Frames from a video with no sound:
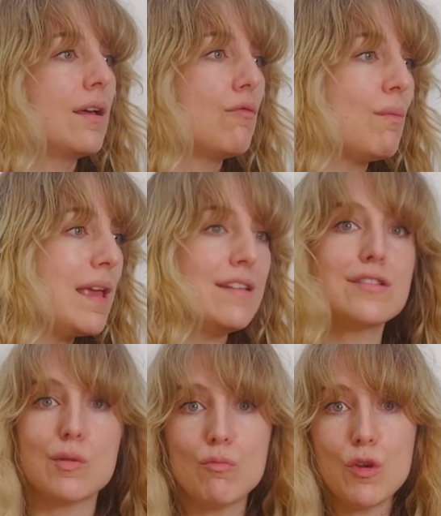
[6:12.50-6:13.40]
made
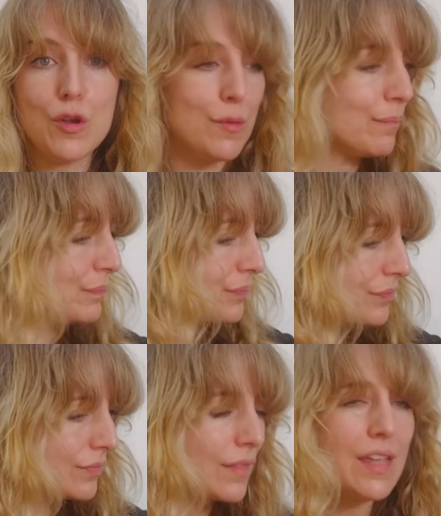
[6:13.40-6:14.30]
some room.
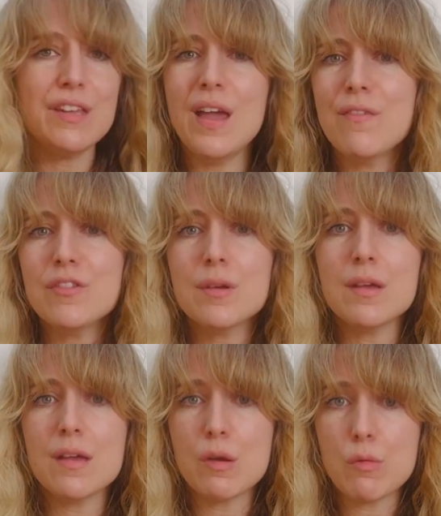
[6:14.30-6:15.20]
You have to
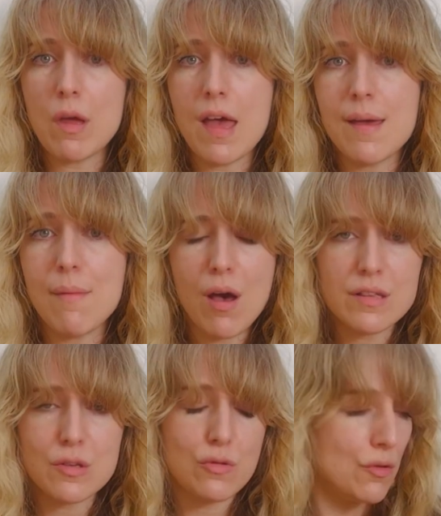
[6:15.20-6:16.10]

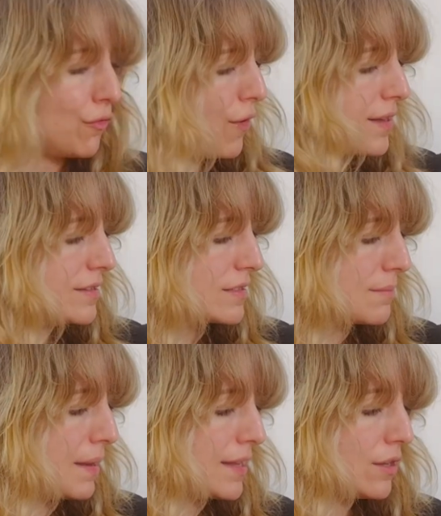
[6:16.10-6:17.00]
ask all your friends to
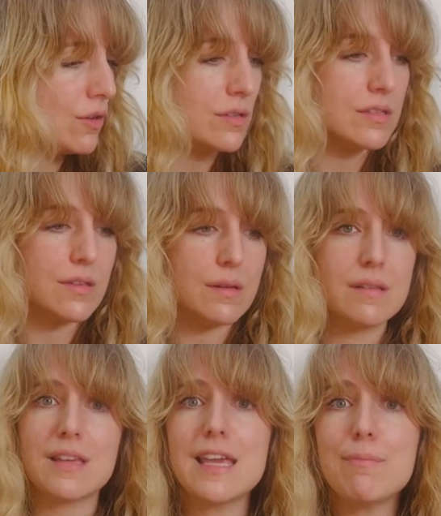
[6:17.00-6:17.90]
make you lots, to
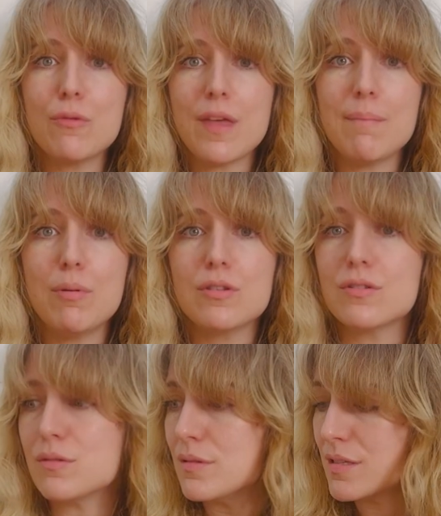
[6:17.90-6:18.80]
keep all their
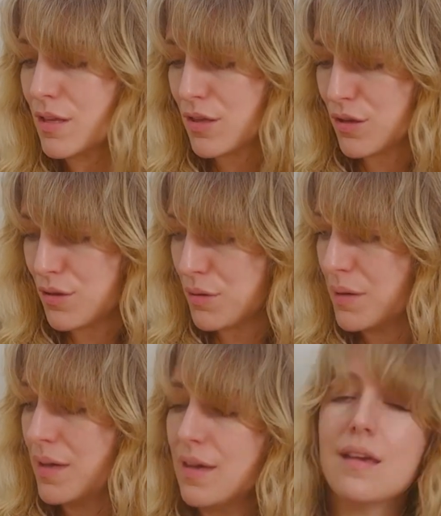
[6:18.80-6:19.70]
bottles so that you
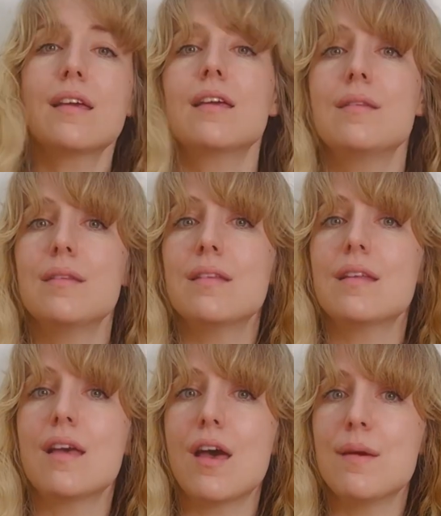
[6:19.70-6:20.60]
can
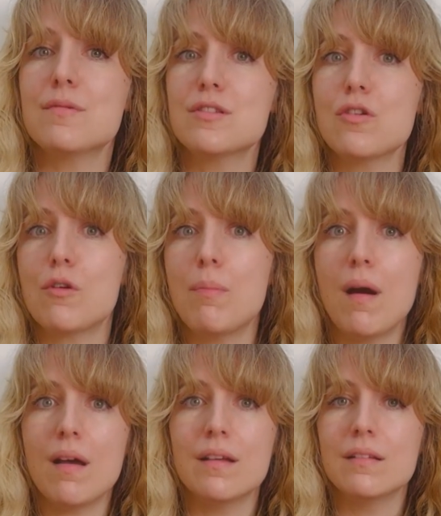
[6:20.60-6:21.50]

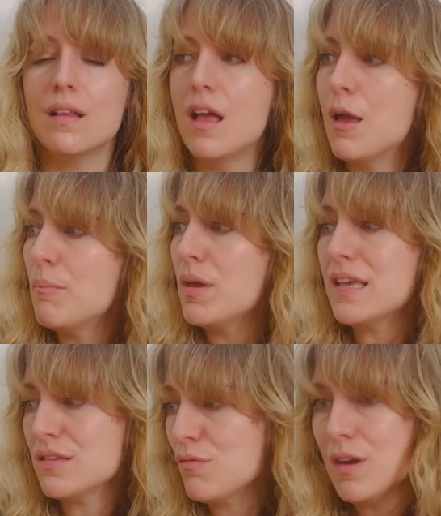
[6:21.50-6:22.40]
stockpile. But
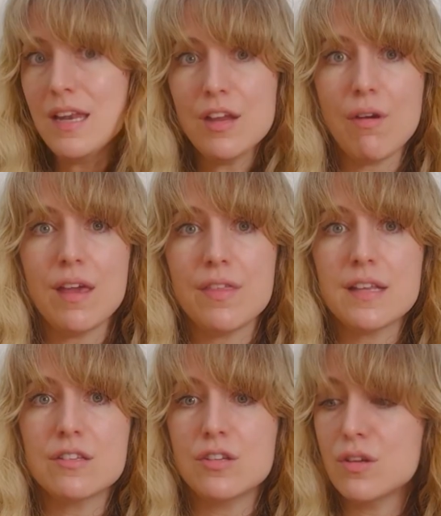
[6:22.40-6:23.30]
it's a really great thing
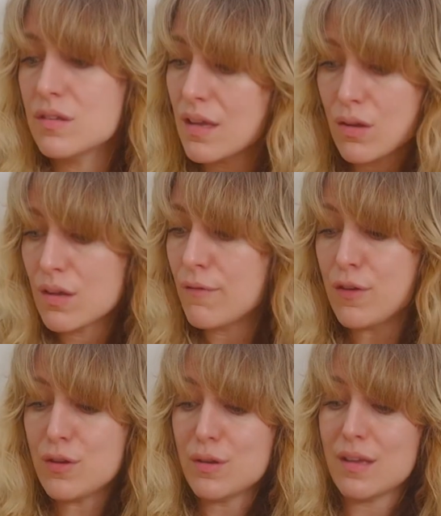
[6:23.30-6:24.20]
to do. So if
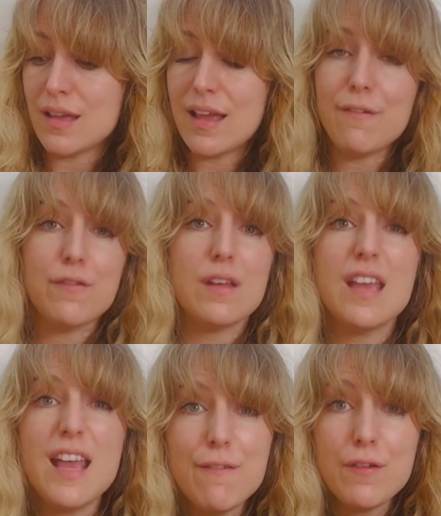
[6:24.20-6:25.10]

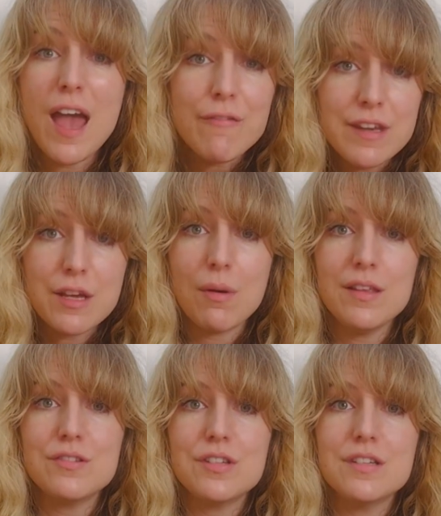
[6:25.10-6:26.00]
you have any
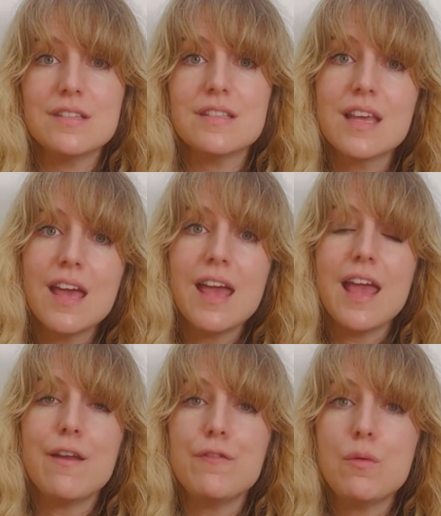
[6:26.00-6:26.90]
questions,
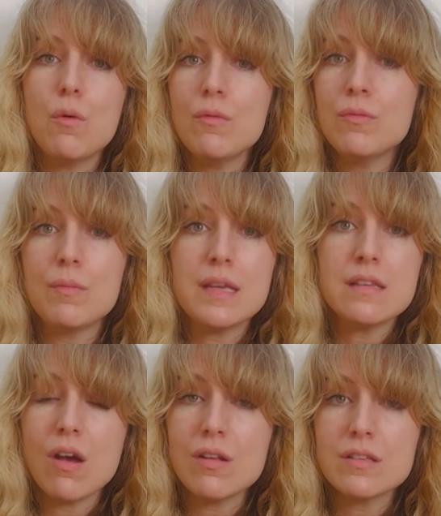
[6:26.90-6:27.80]
if you want me
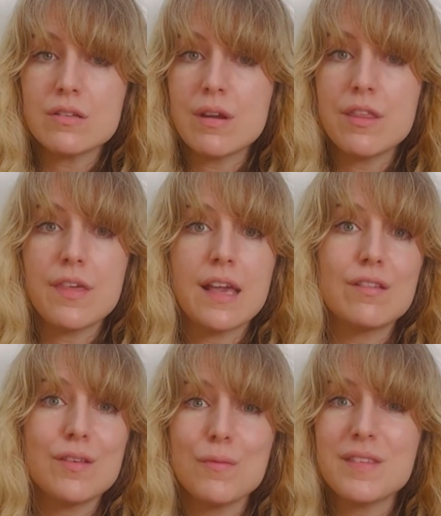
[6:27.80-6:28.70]
to answer anything,
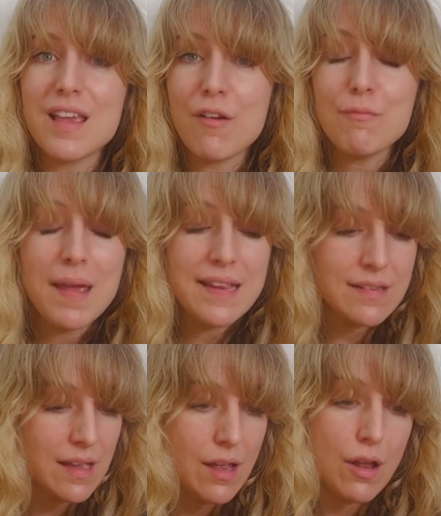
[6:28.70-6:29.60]
because obviously I've made
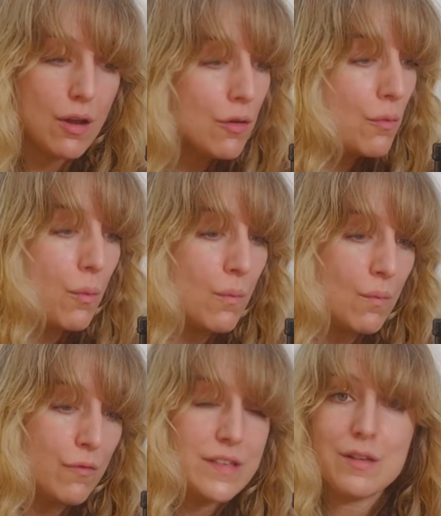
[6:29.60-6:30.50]
a lot of
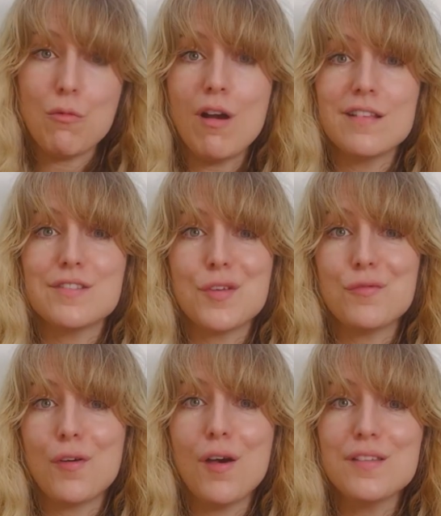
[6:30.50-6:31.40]
fizzy wine so
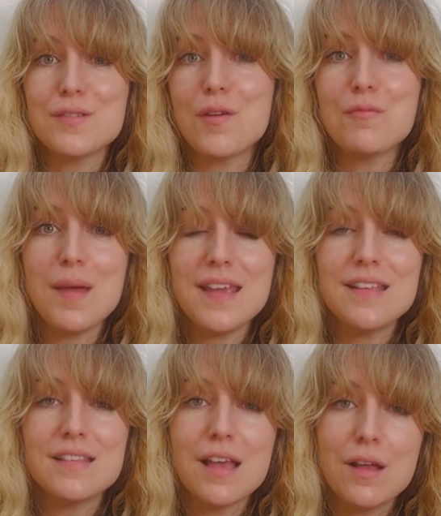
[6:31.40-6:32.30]
far, so I've
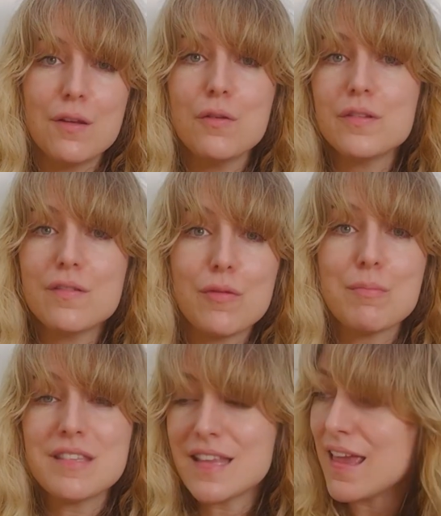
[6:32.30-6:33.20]
made lots of the
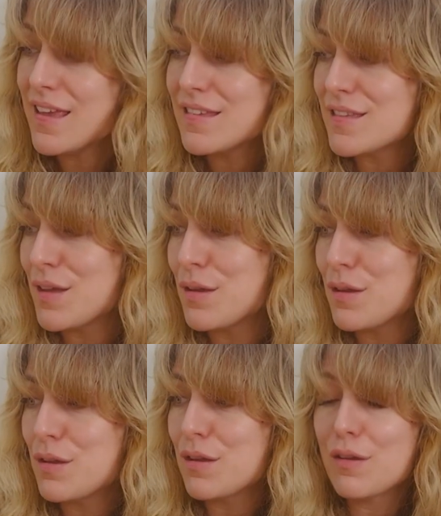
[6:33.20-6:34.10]
mistakes that
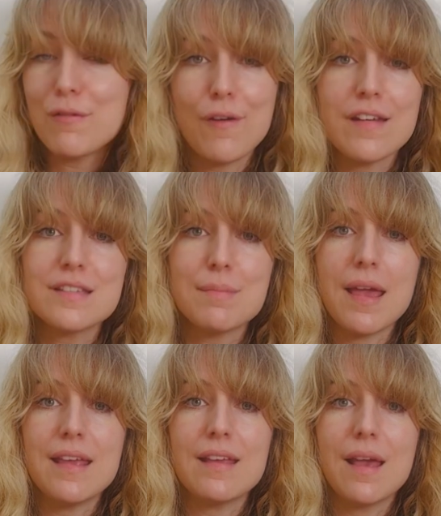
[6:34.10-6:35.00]
you first
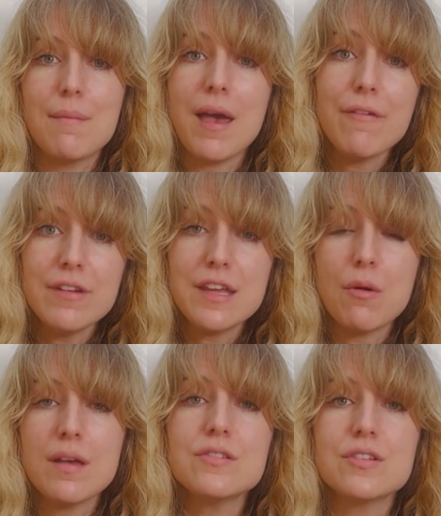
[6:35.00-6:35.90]
make. Have any
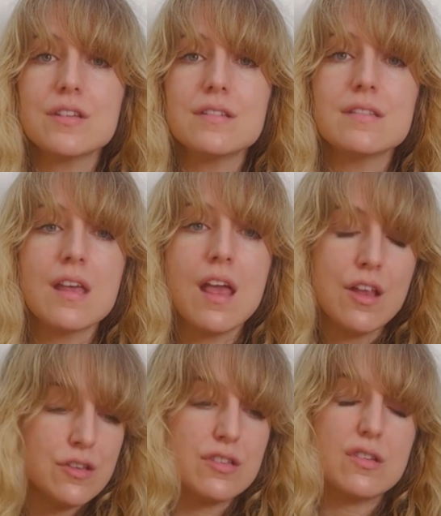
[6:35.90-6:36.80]
questions,
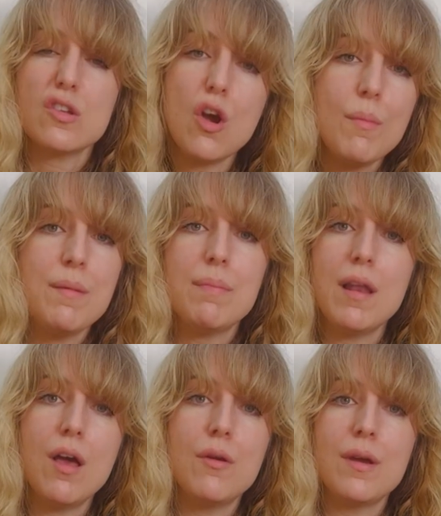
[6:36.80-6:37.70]
just comment
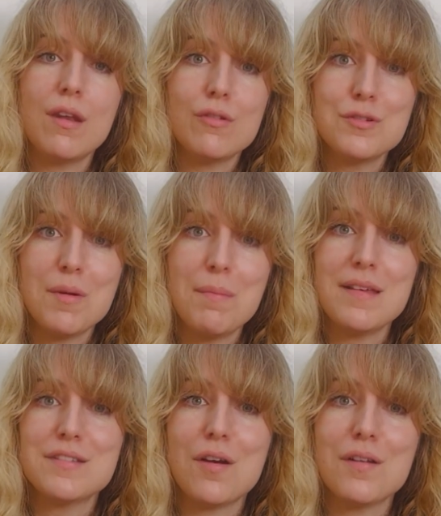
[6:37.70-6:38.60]
below and I'll do my
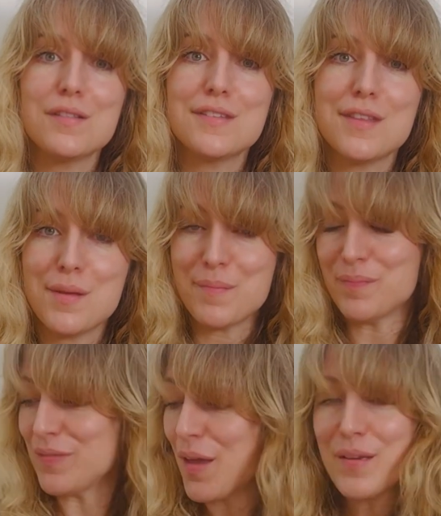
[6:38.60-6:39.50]
best to answer them.
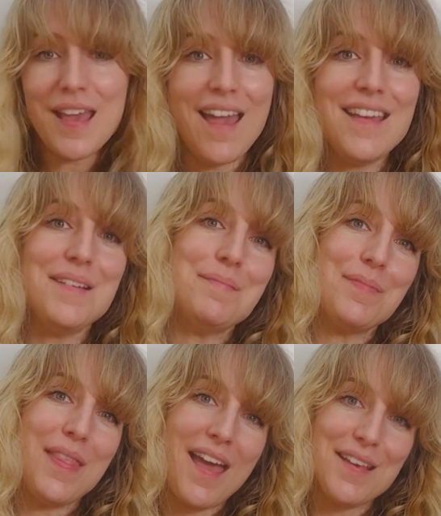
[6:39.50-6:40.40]
Okay,
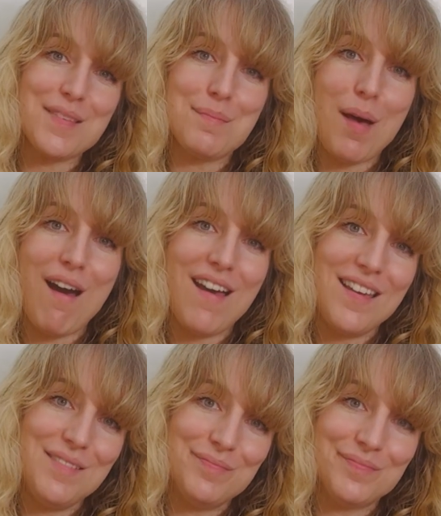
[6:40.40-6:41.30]
thanks, bye.